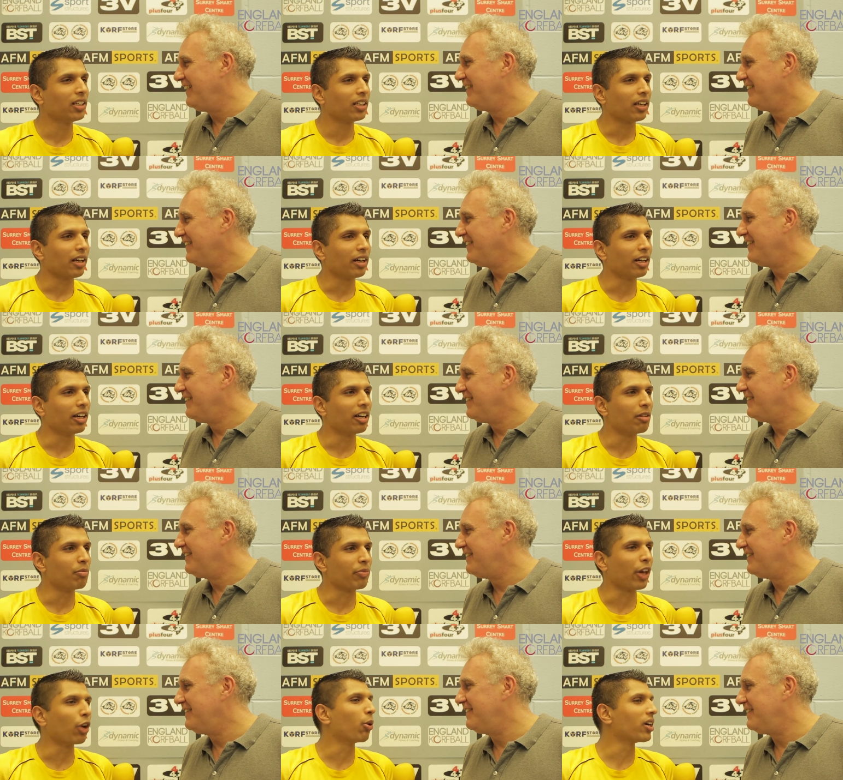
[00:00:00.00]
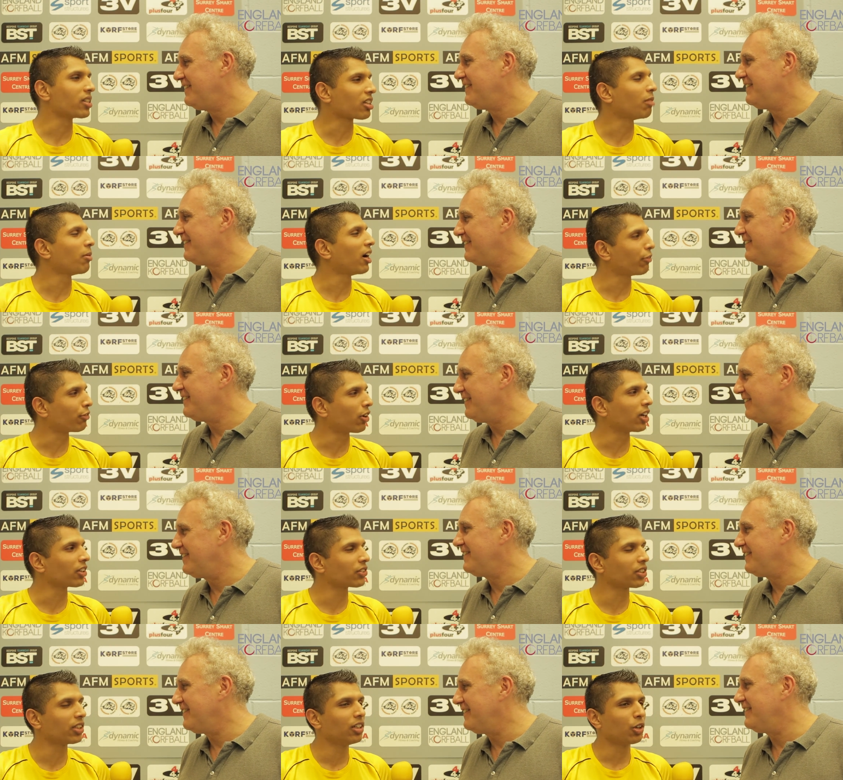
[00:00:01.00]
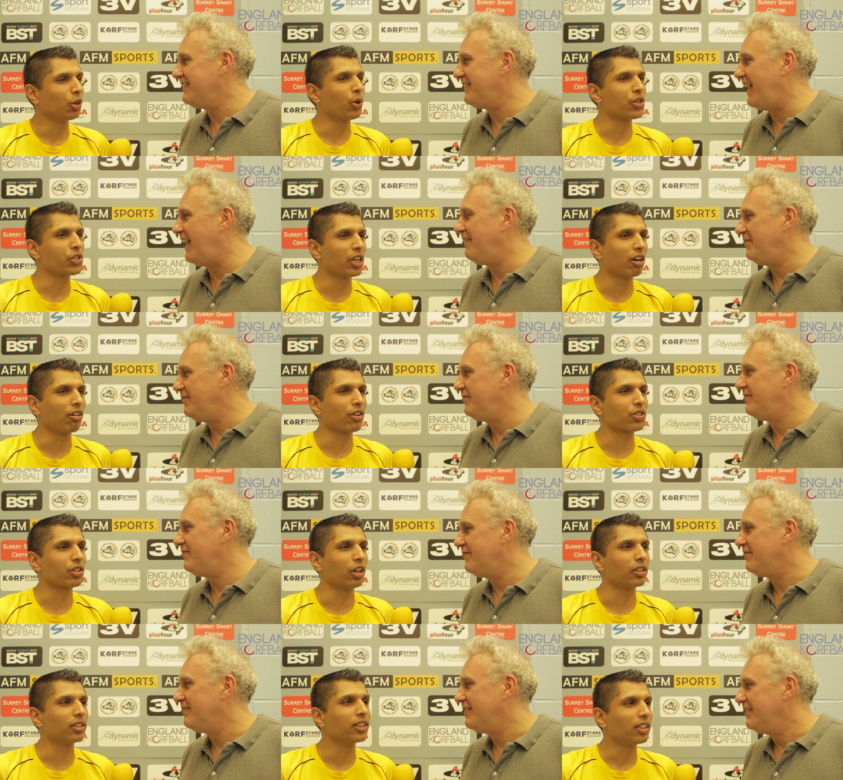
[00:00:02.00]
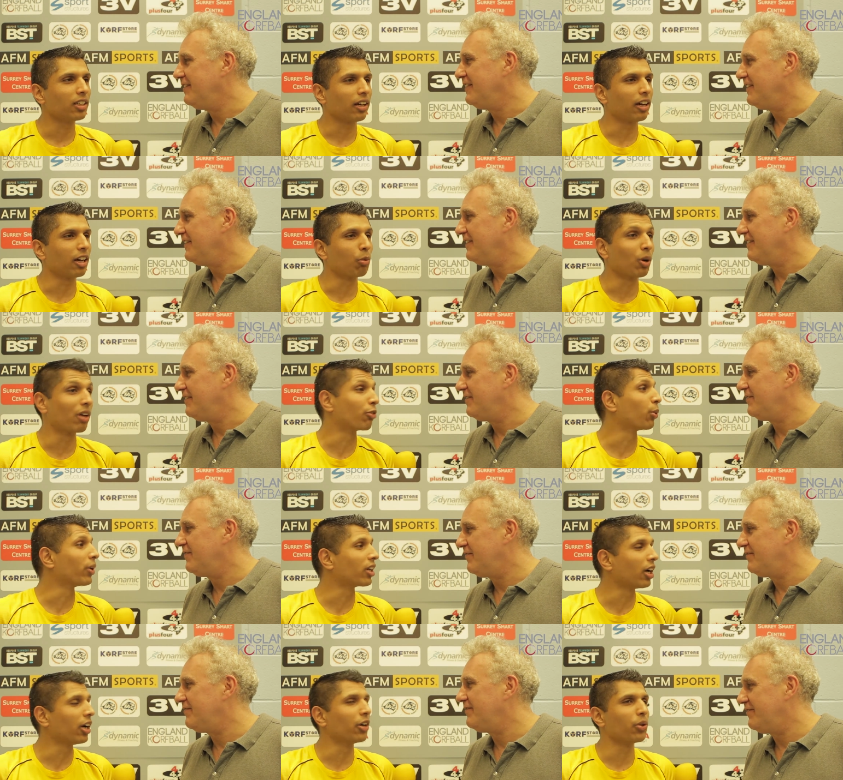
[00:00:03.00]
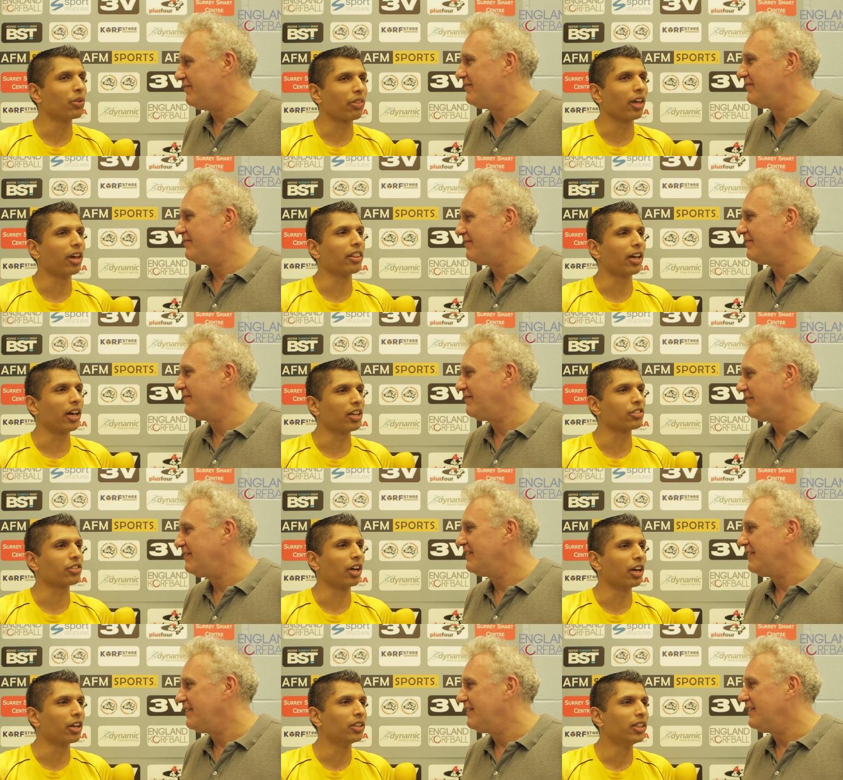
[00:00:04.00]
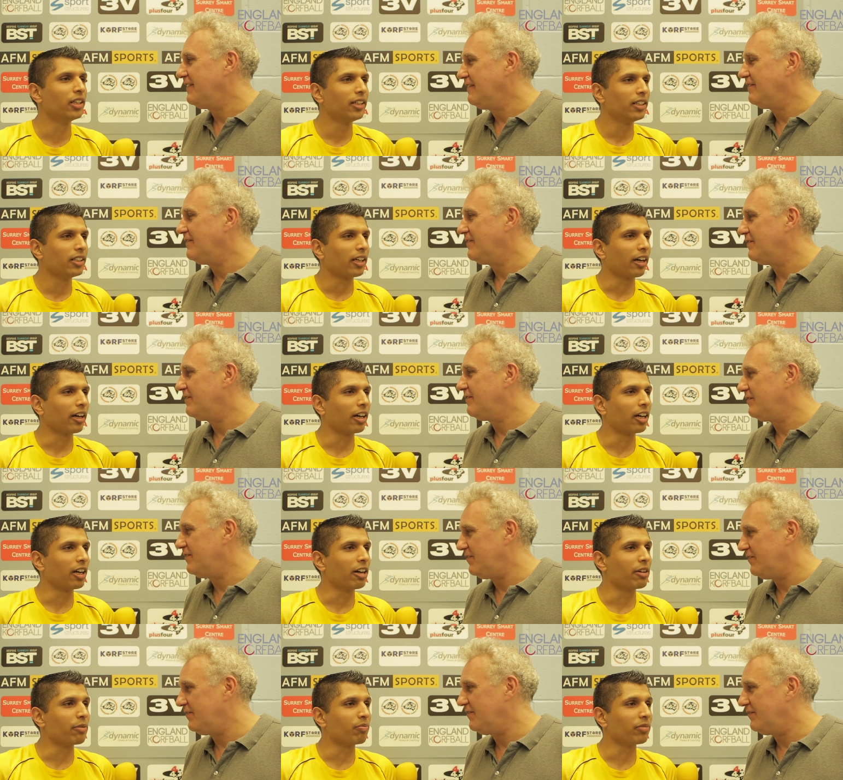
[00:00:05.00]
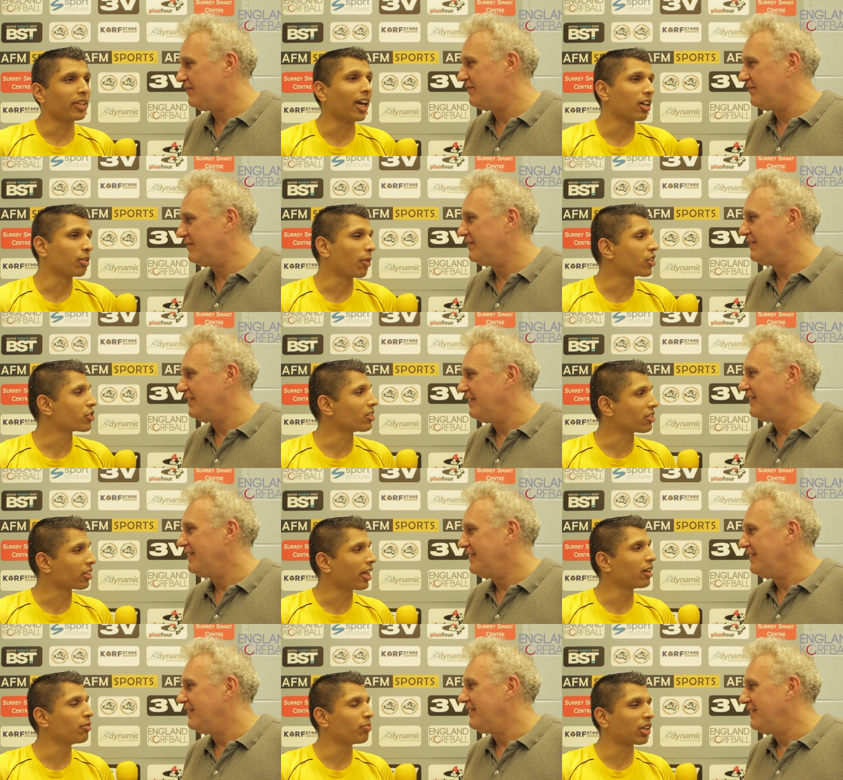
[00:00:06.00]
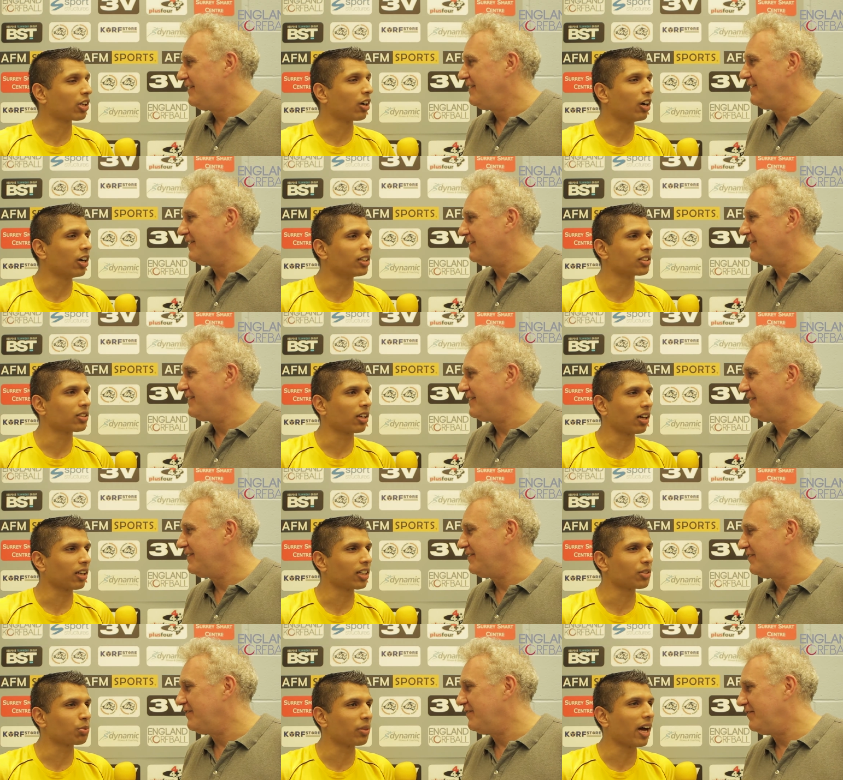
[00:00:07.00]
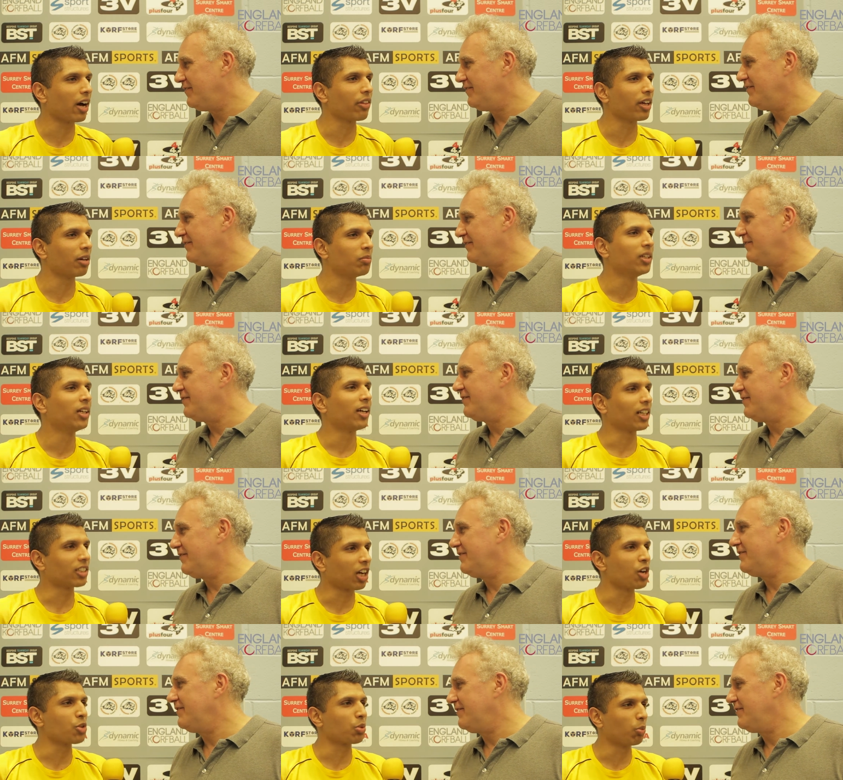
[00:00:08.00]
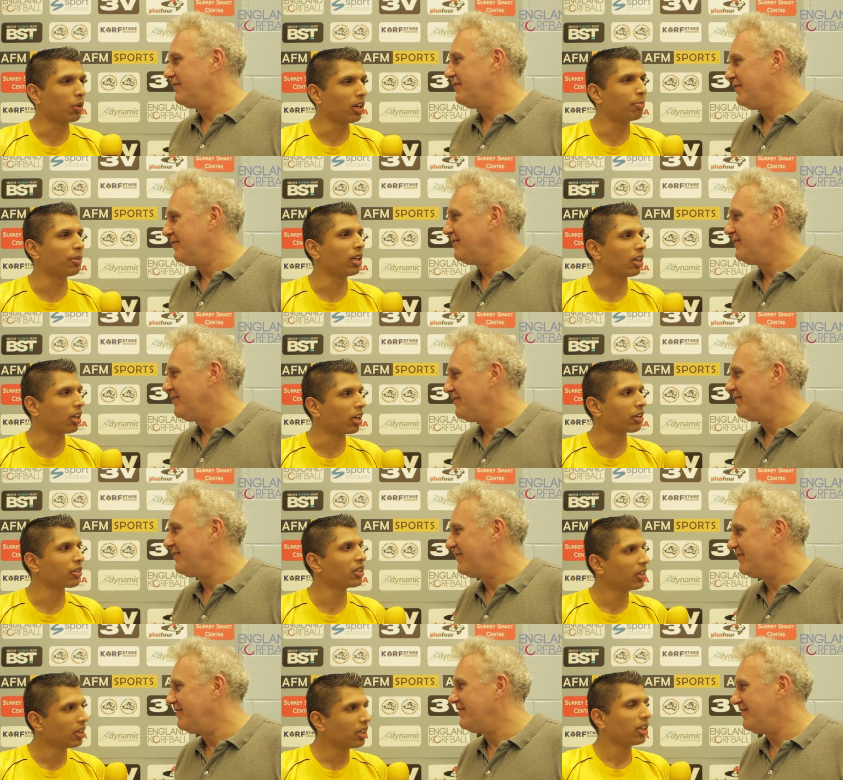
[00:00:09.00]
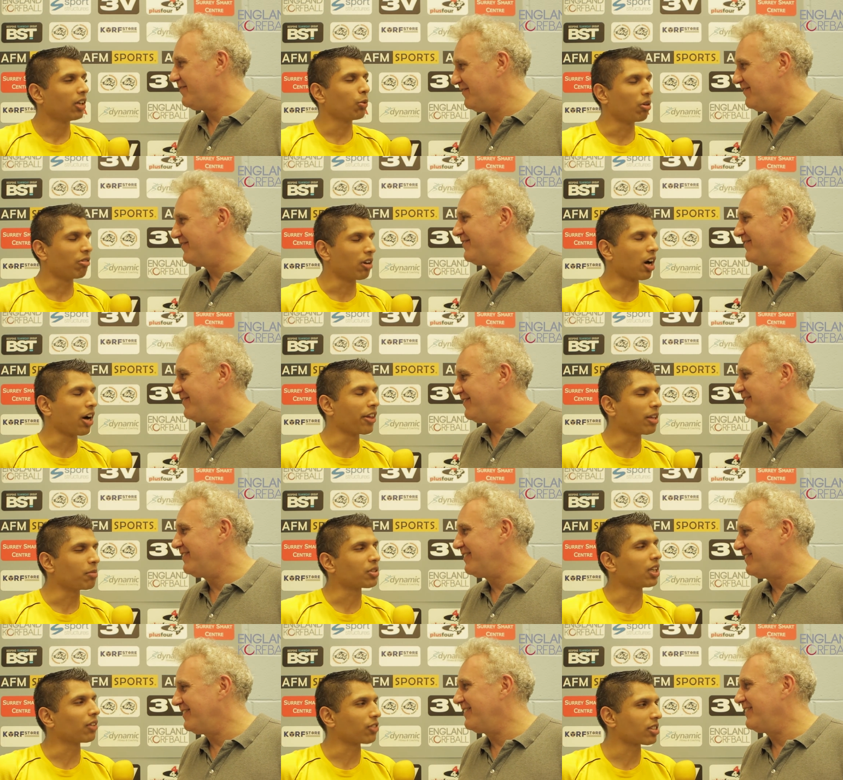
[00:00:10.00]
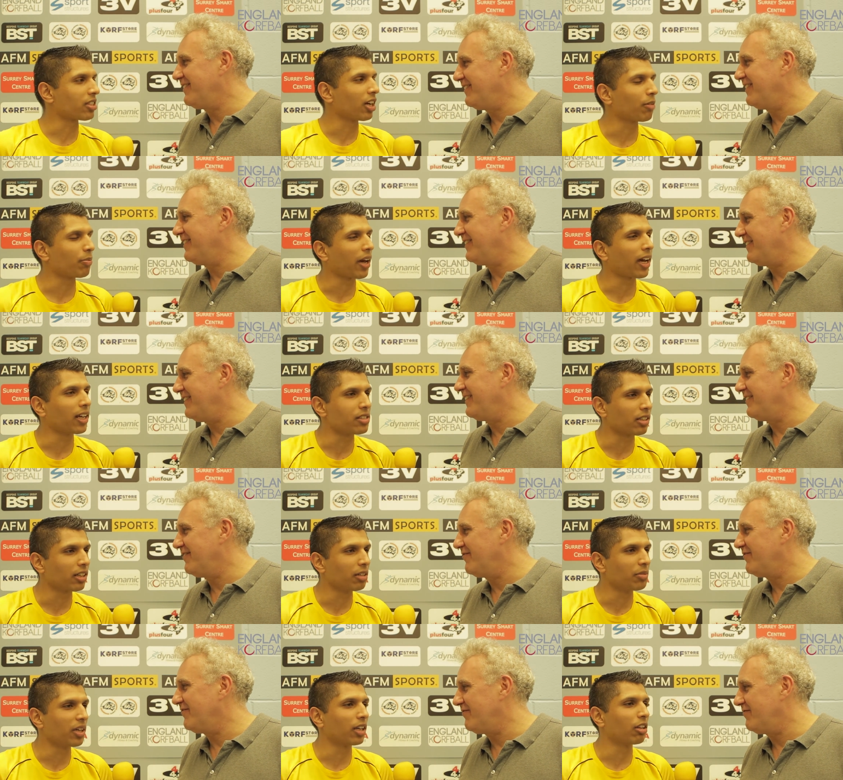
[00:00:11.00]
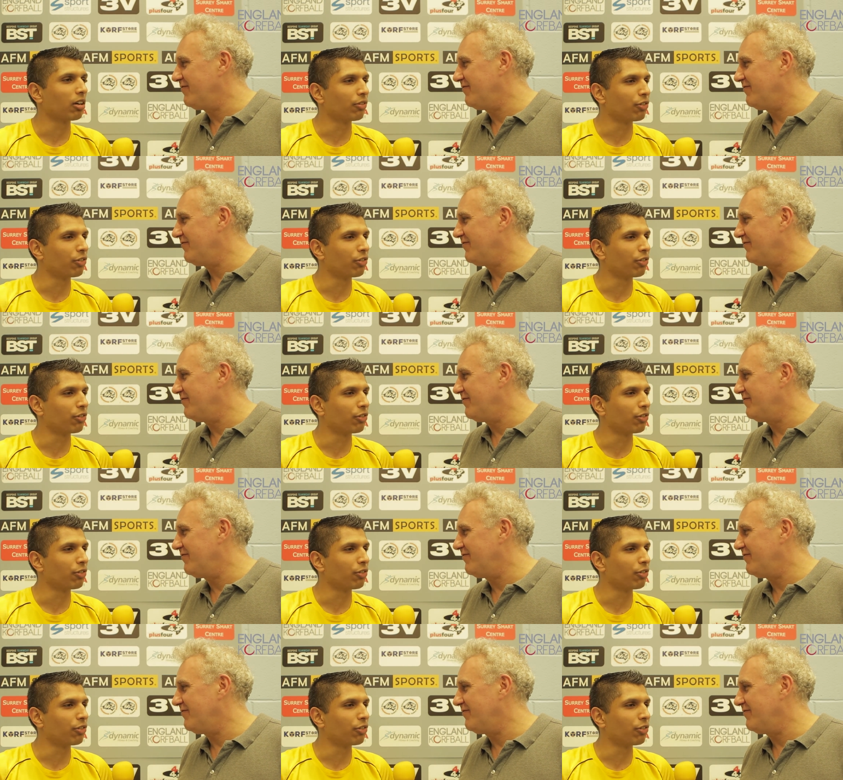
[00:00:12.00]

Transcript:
Speaker 1: Yeah. Um, they always come out for us, always yeah. cheer us on, and um, wherever we go, they're there. So, um, yeah, mention to them because I guess without them, at times when we're a bit low, we rely on them to lift us up. And um, yeah, there were a